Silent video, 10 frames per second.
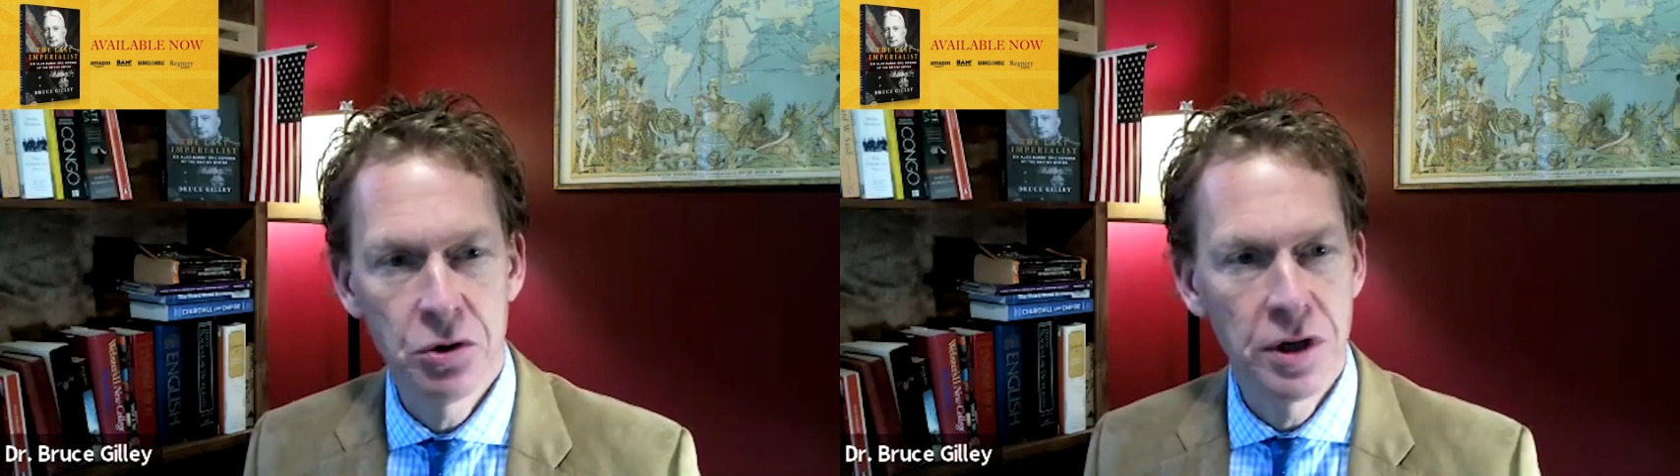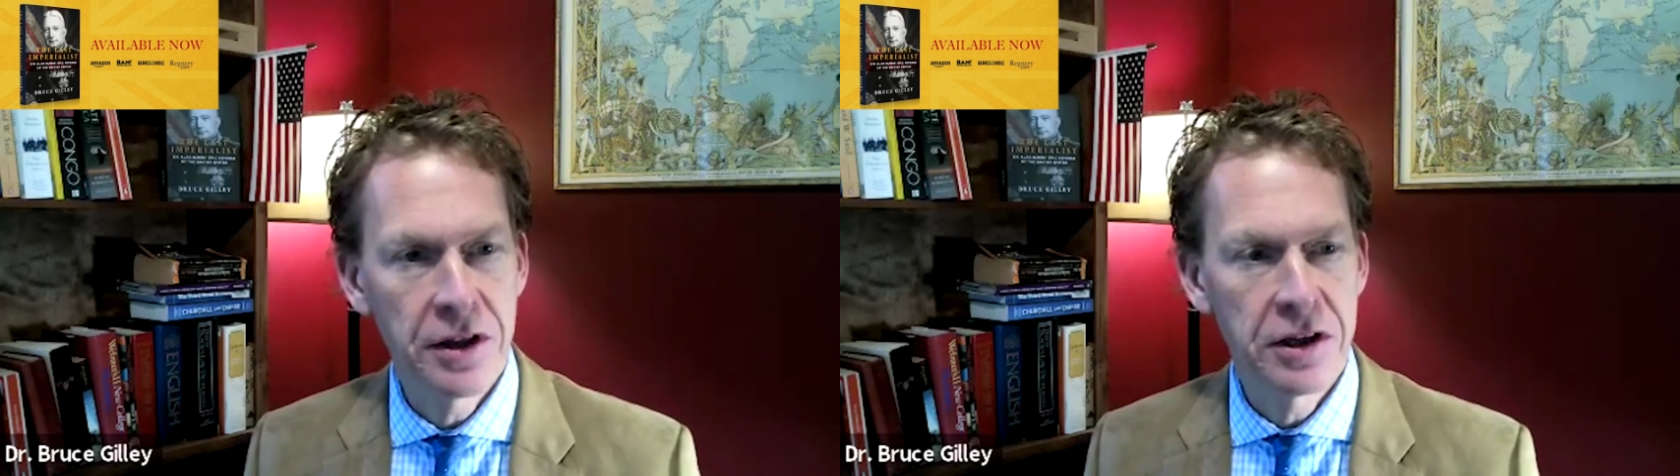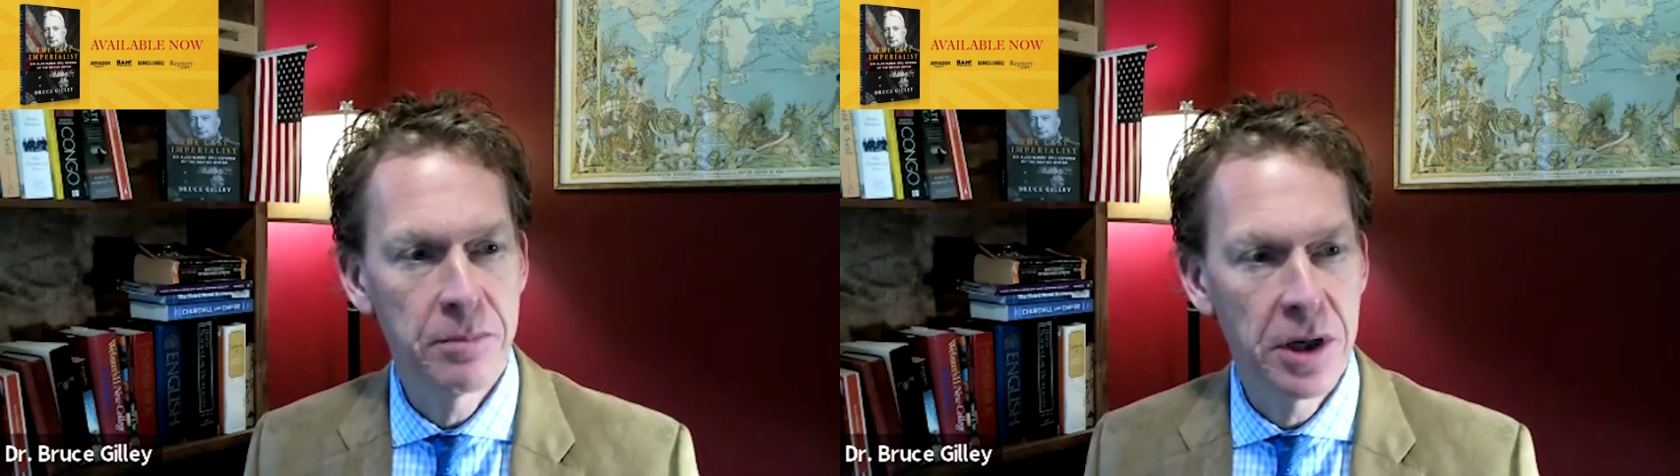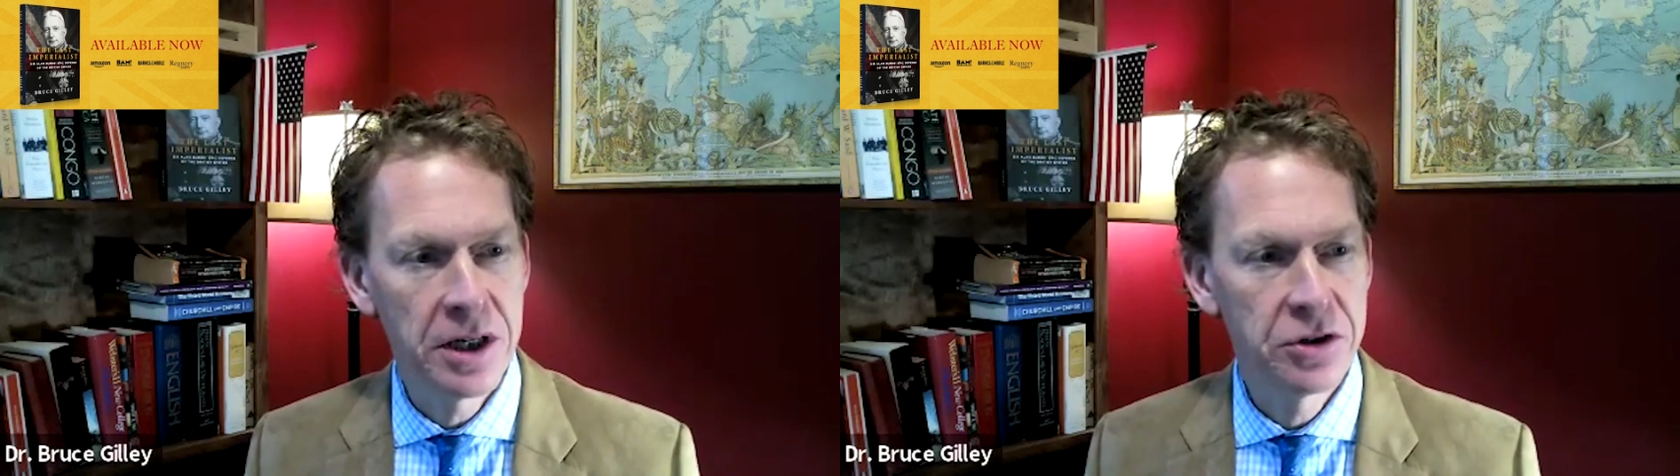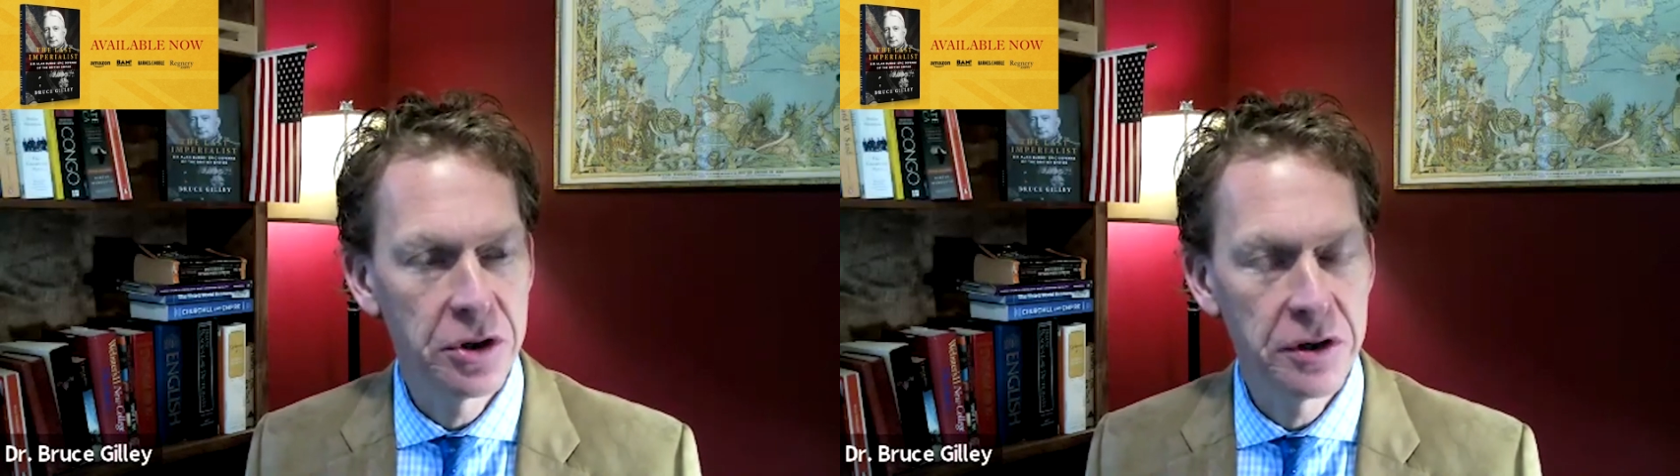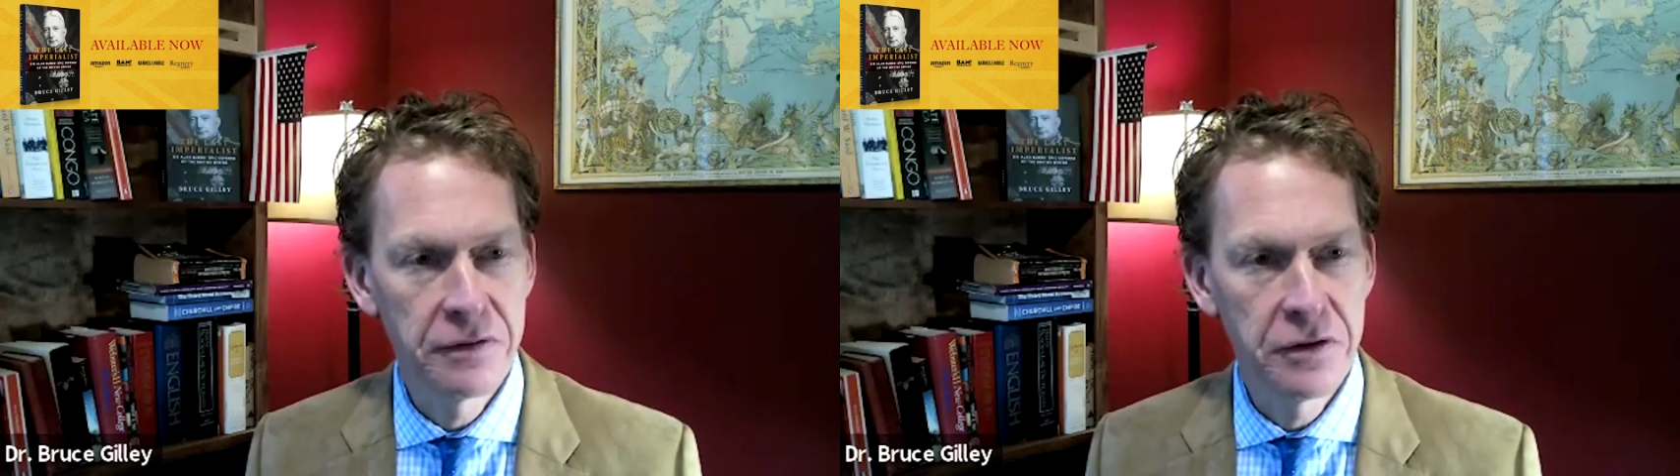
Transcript: nothing but sort of